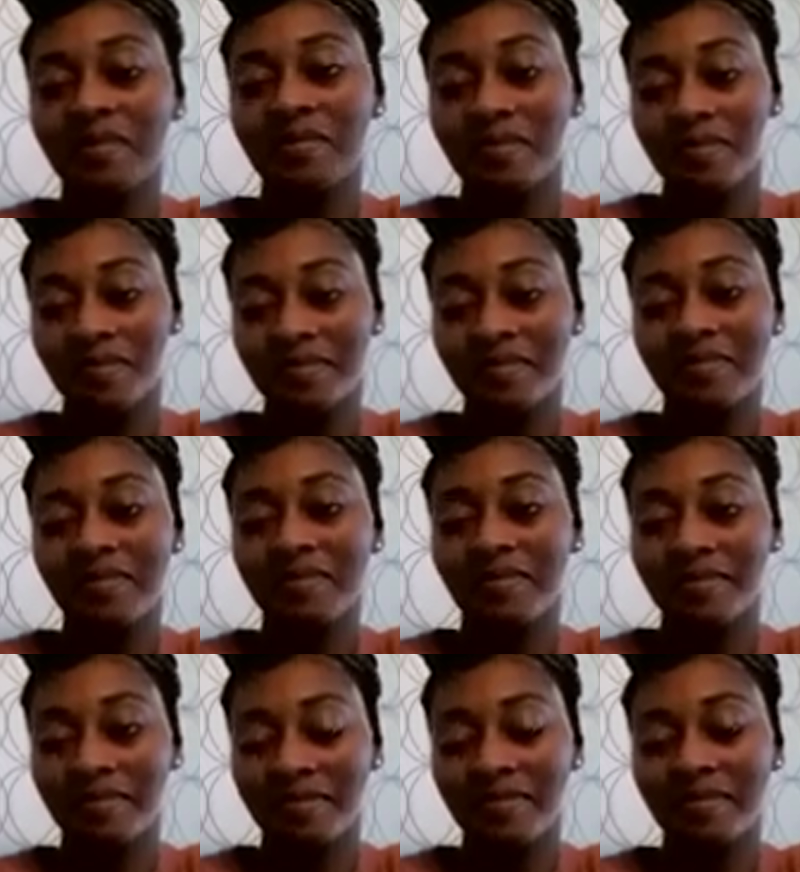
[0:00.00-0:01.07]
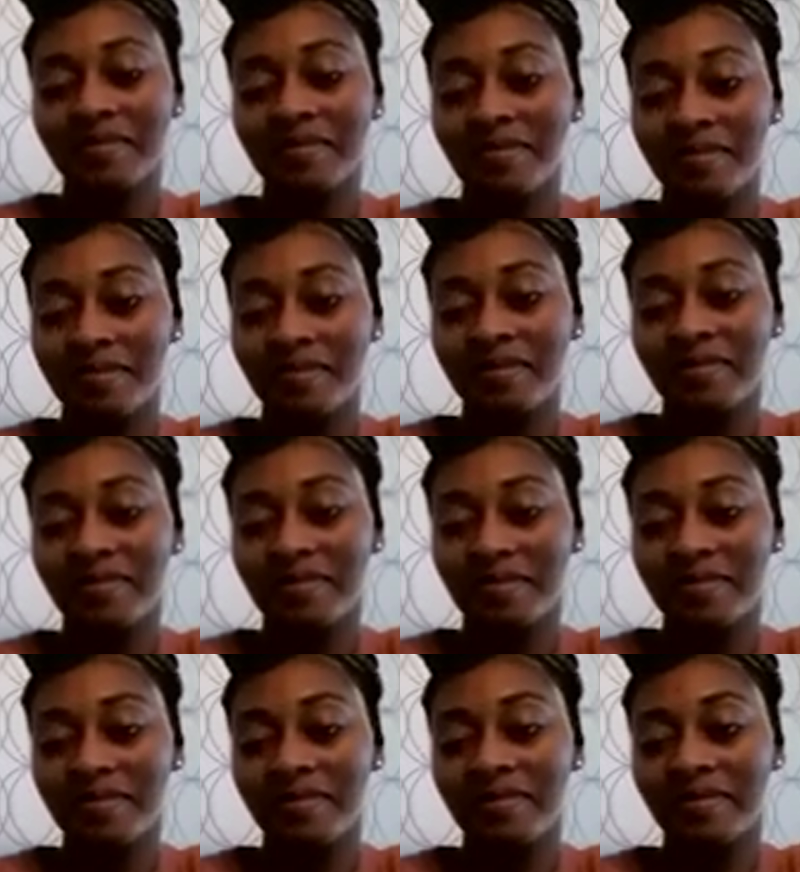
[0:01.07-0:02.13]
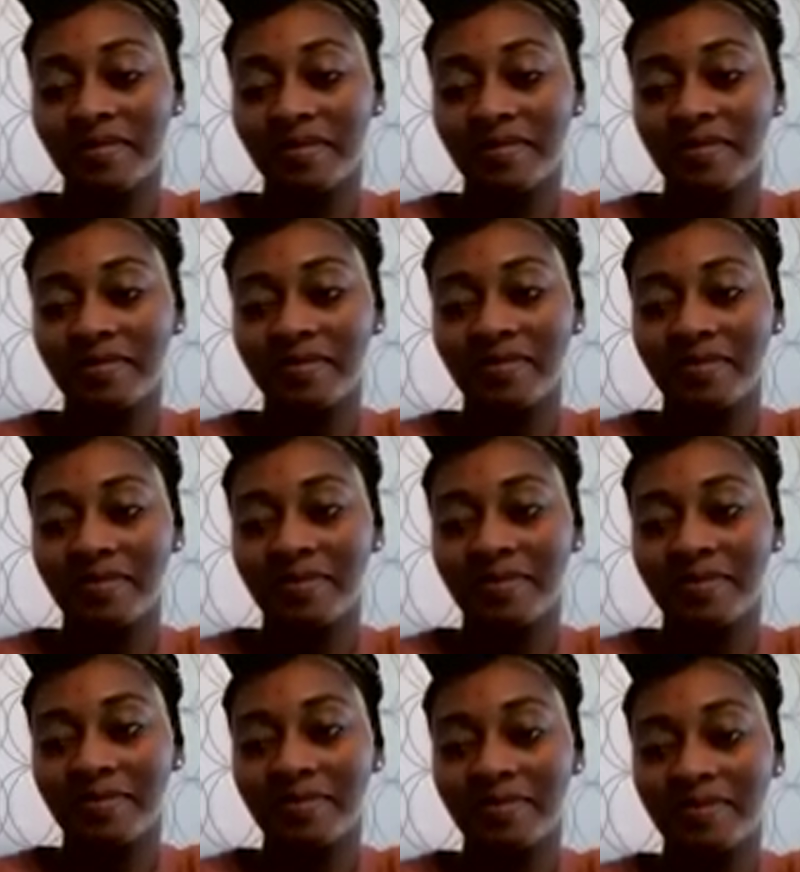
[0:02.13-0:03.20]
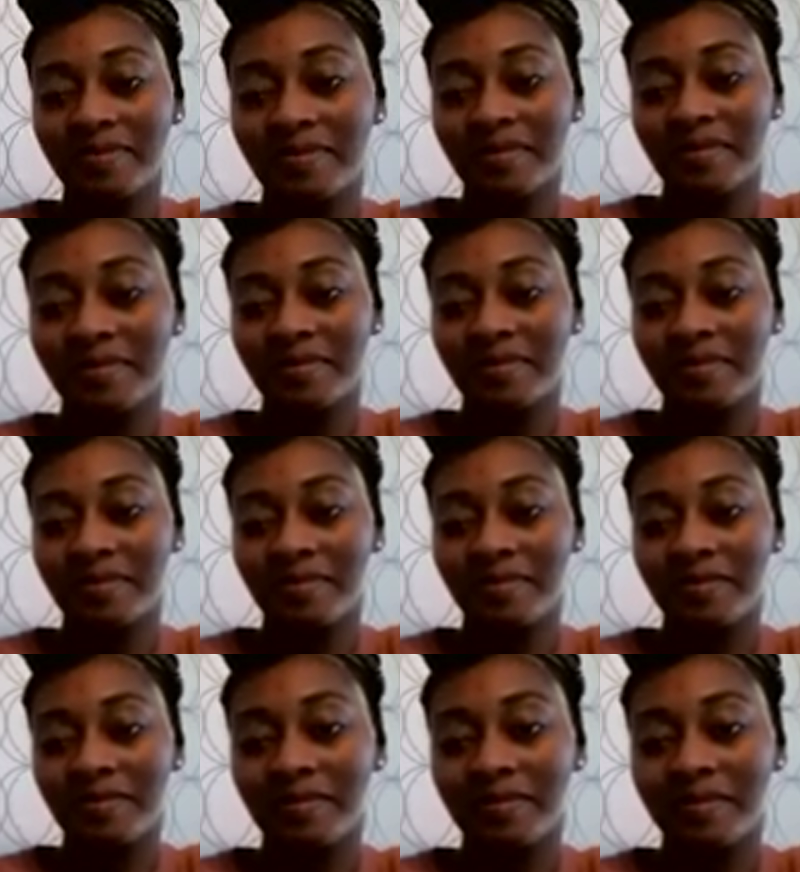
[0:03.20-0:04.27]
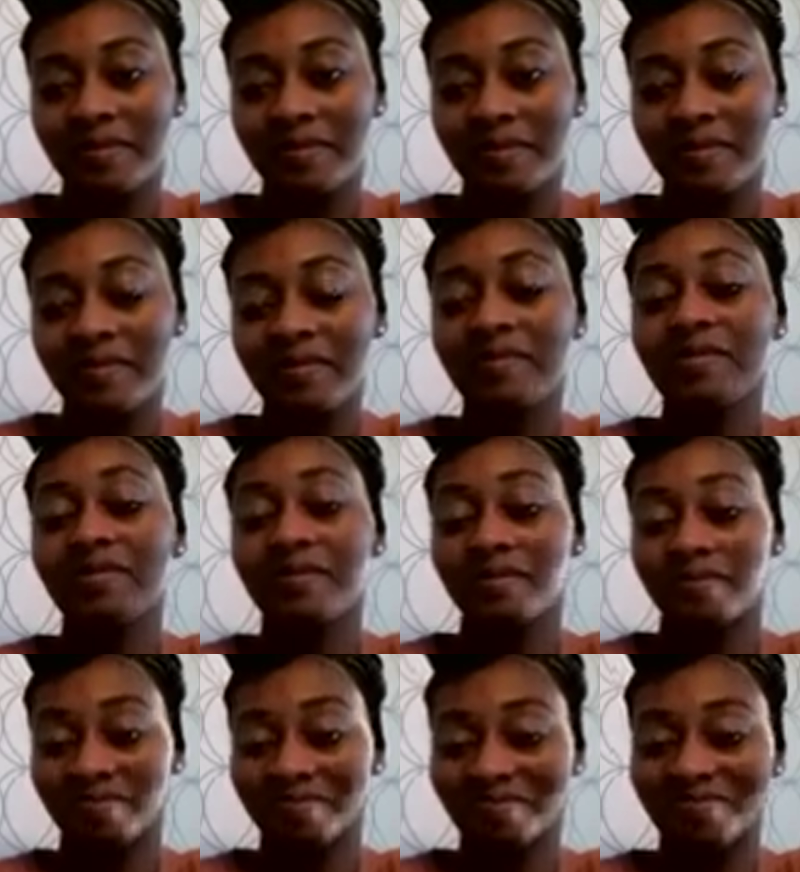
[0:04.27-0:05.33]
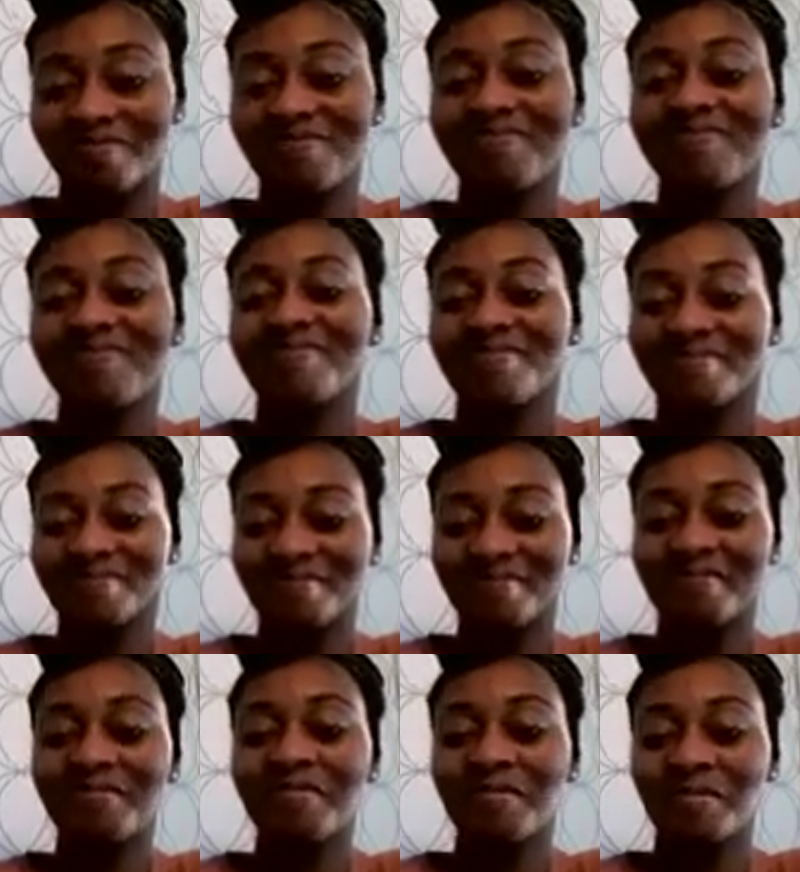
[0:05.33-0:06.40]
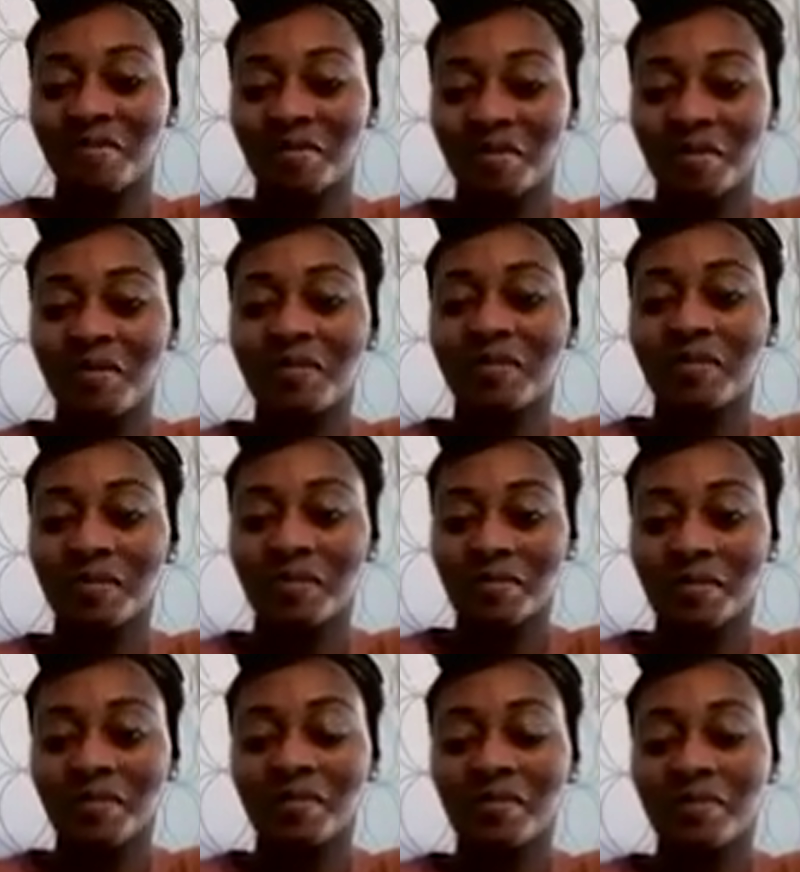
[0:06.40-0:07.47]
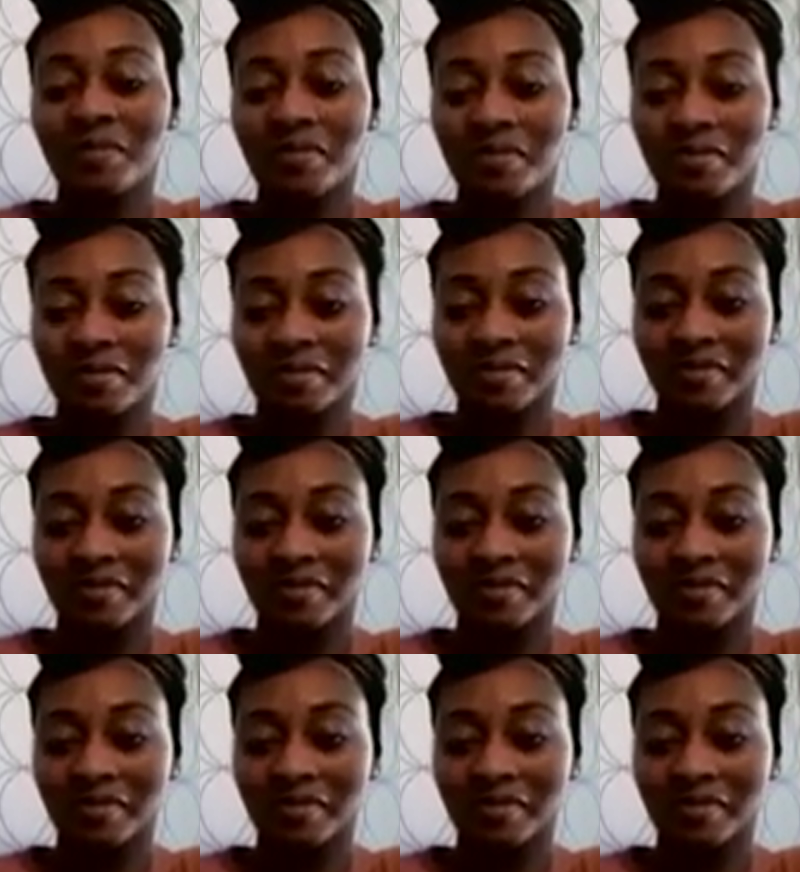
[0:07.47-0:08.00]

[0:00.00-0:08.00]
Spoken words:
No words are spoken by the person on screen.